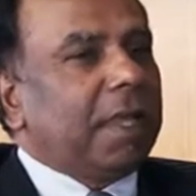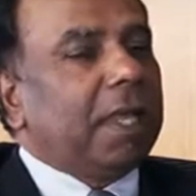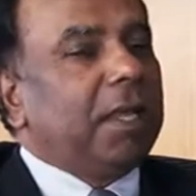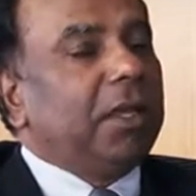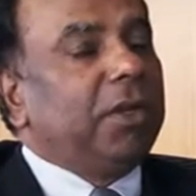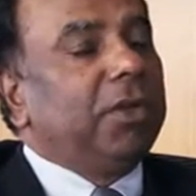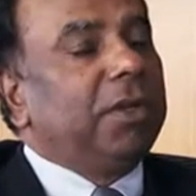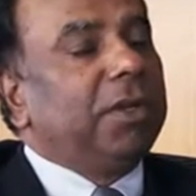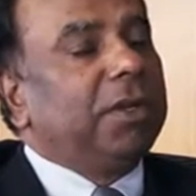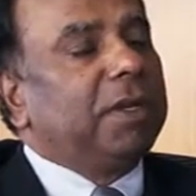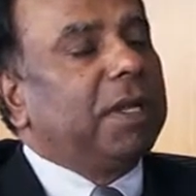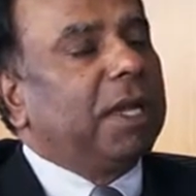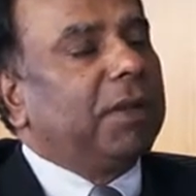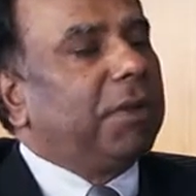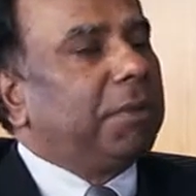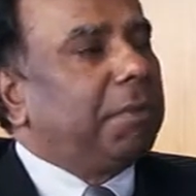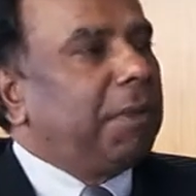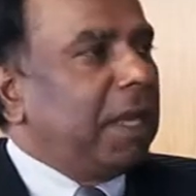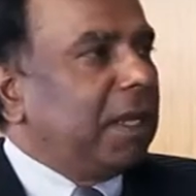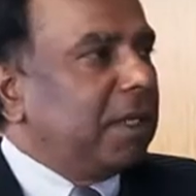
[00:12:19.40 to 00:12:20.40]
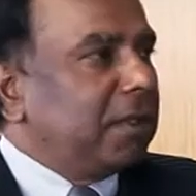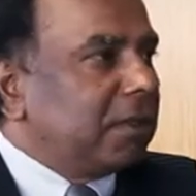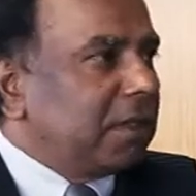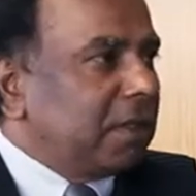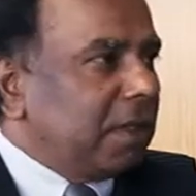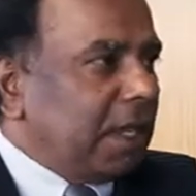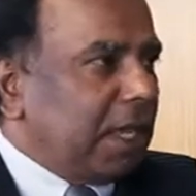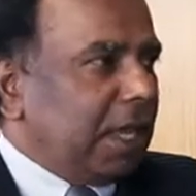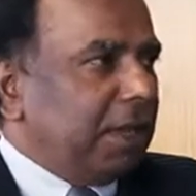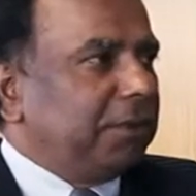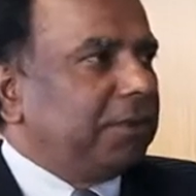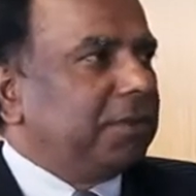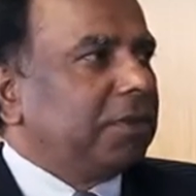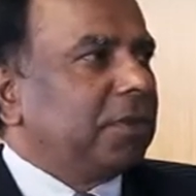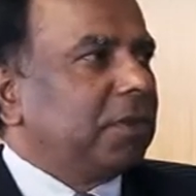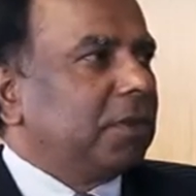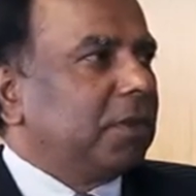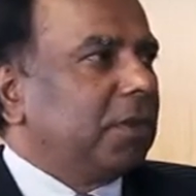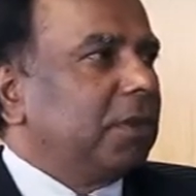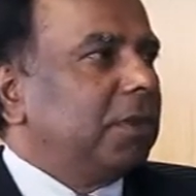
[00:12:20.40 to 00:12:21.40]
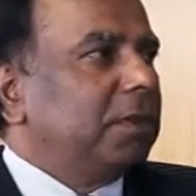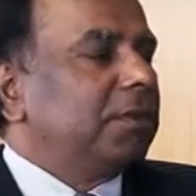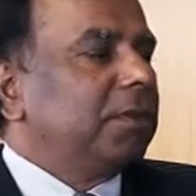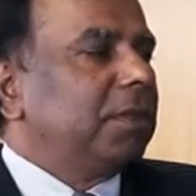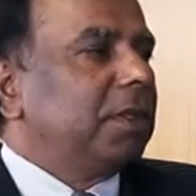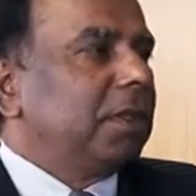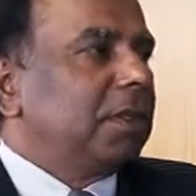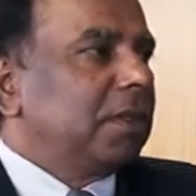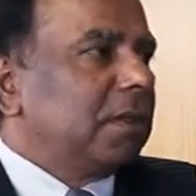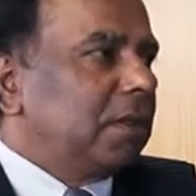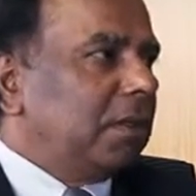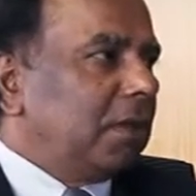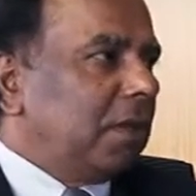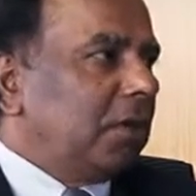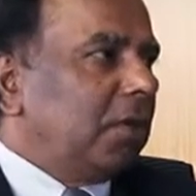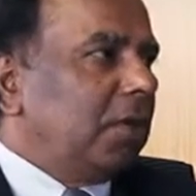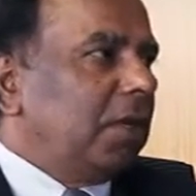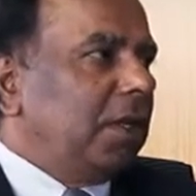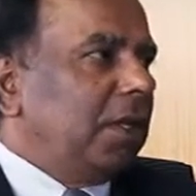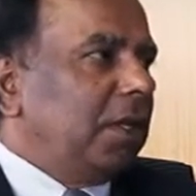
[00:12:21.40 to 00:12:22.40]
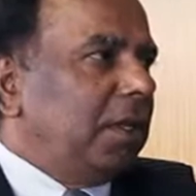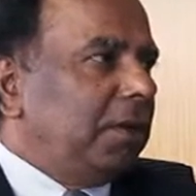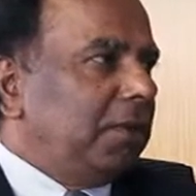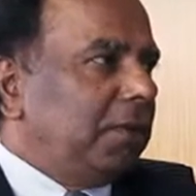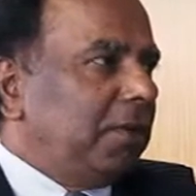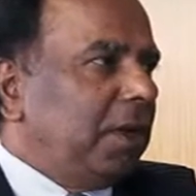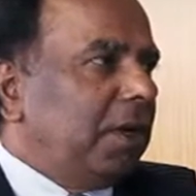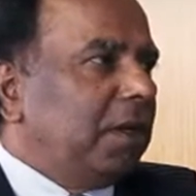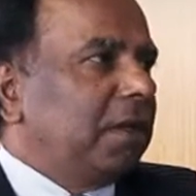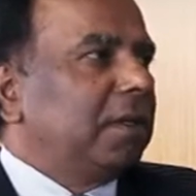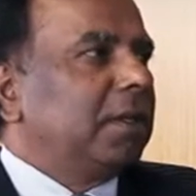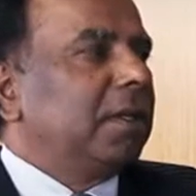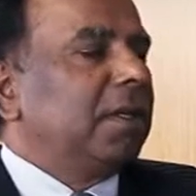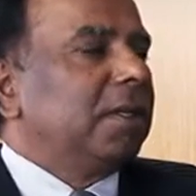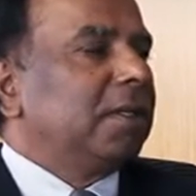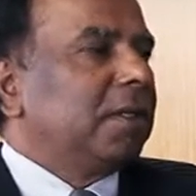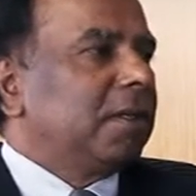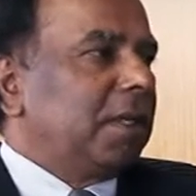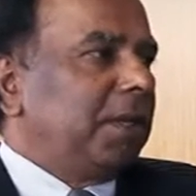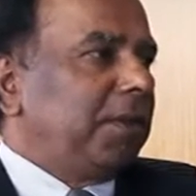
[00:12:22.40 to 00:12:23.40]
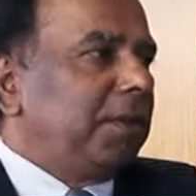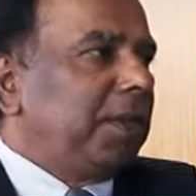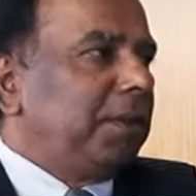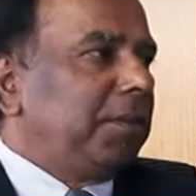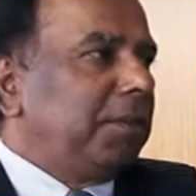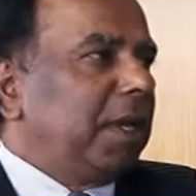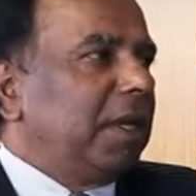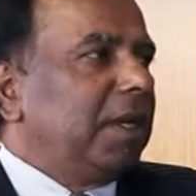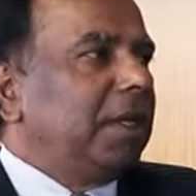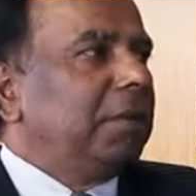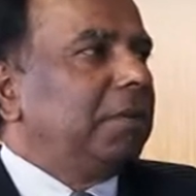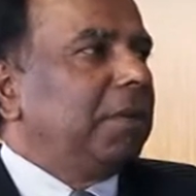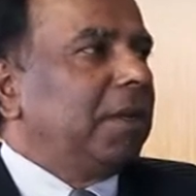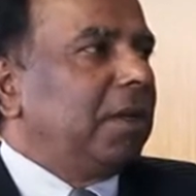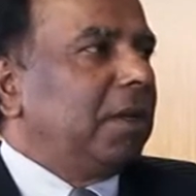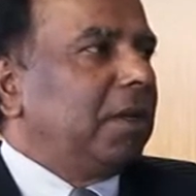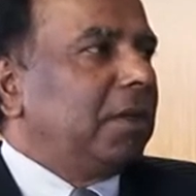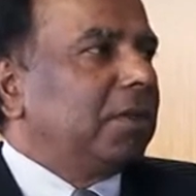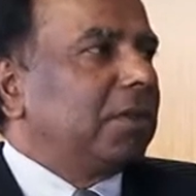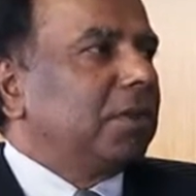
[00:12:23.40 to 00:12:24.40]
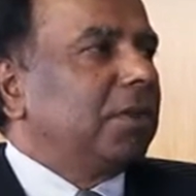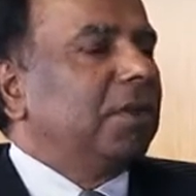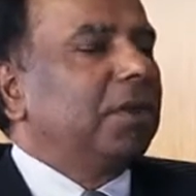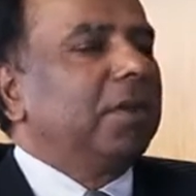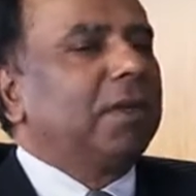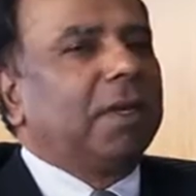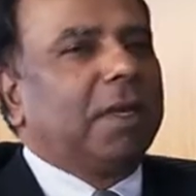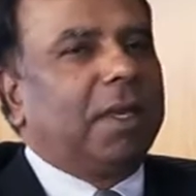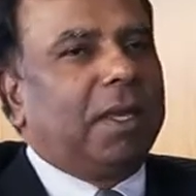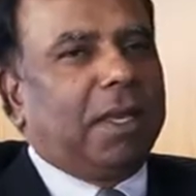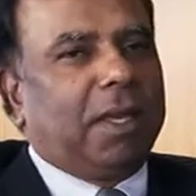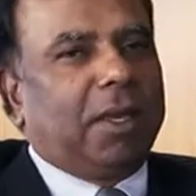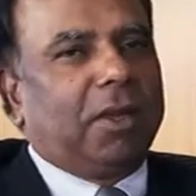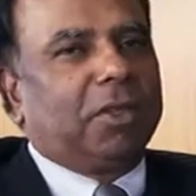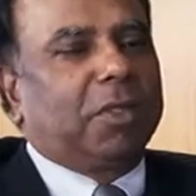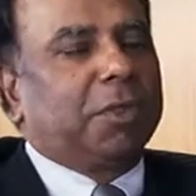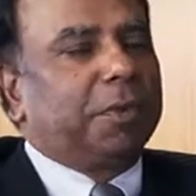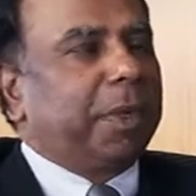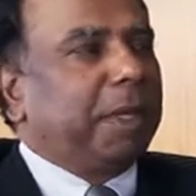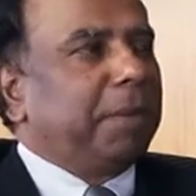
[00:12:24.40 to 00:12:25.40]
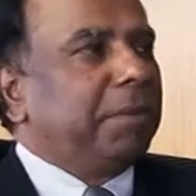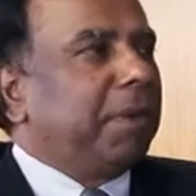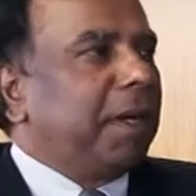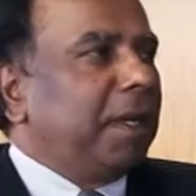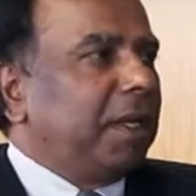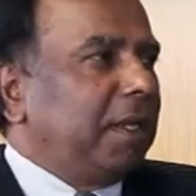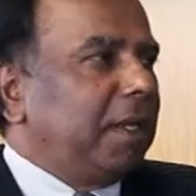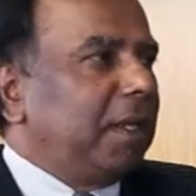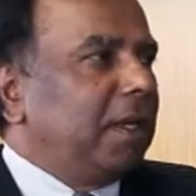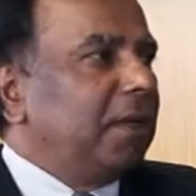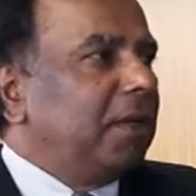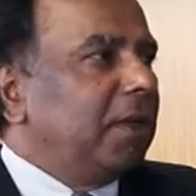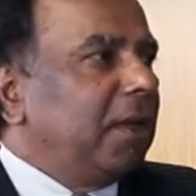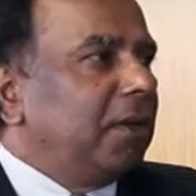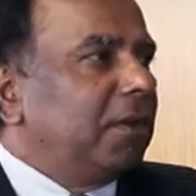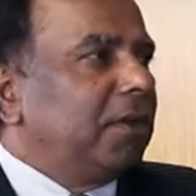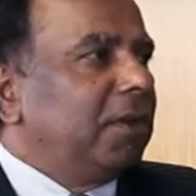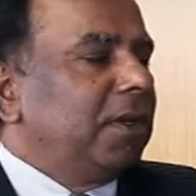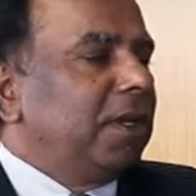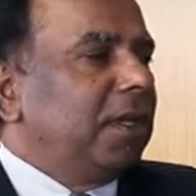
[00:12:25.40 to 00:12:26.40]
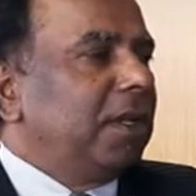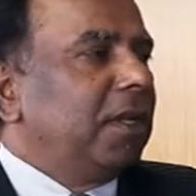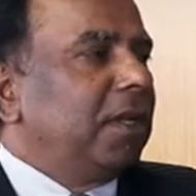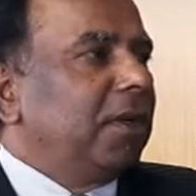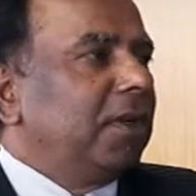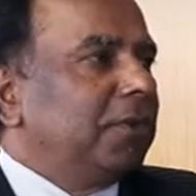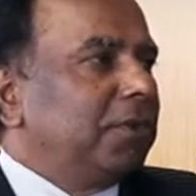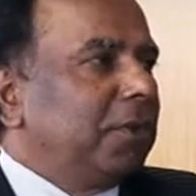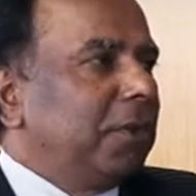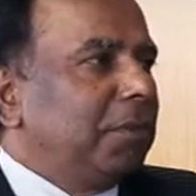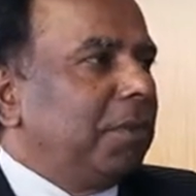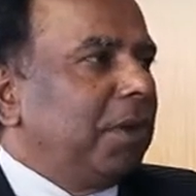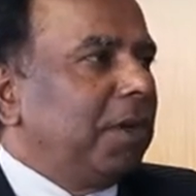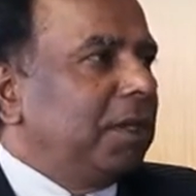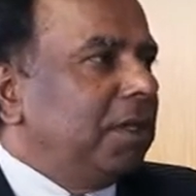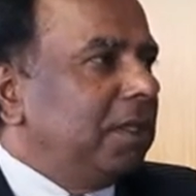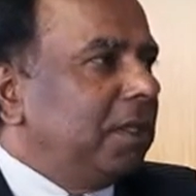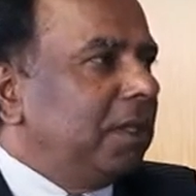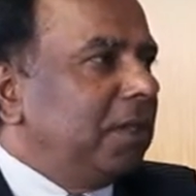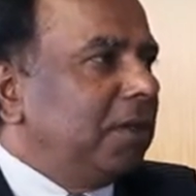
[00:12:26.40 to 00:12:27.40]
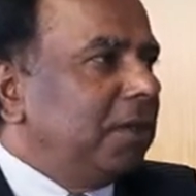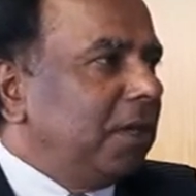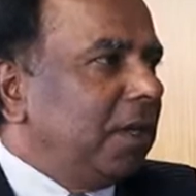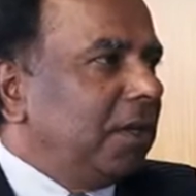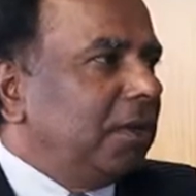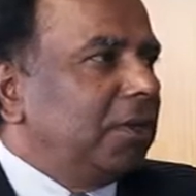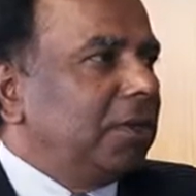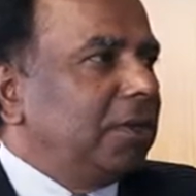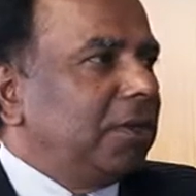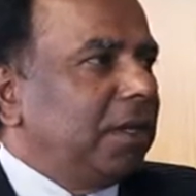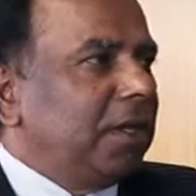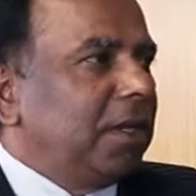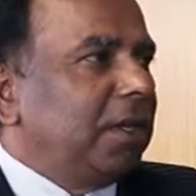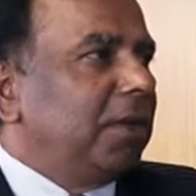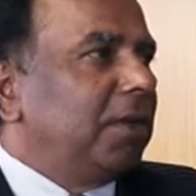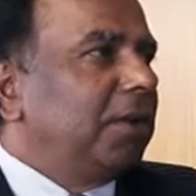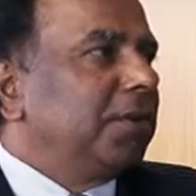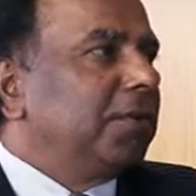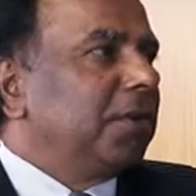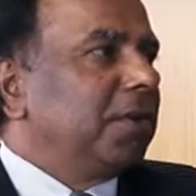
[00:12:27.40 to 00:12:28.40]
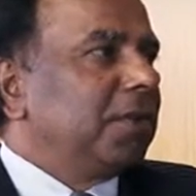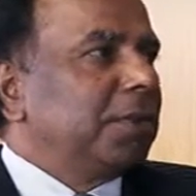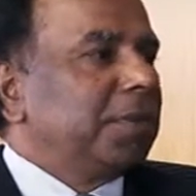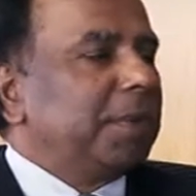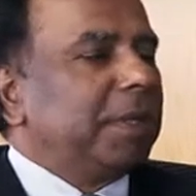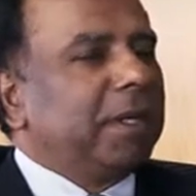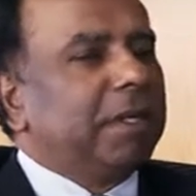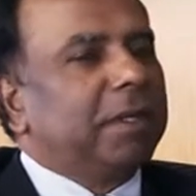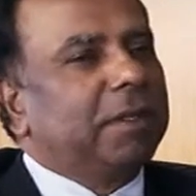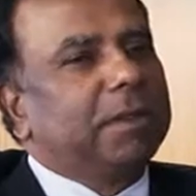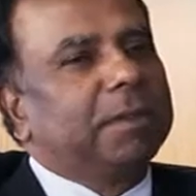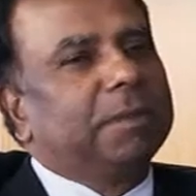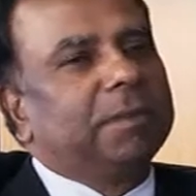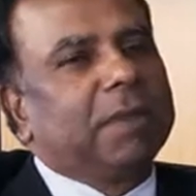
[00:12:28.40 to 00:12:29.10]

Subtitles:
you need to have a balance in life. So it's not only work and saving money, but also you have to spend money and you have to take care of your body and you have to take care of your spirit.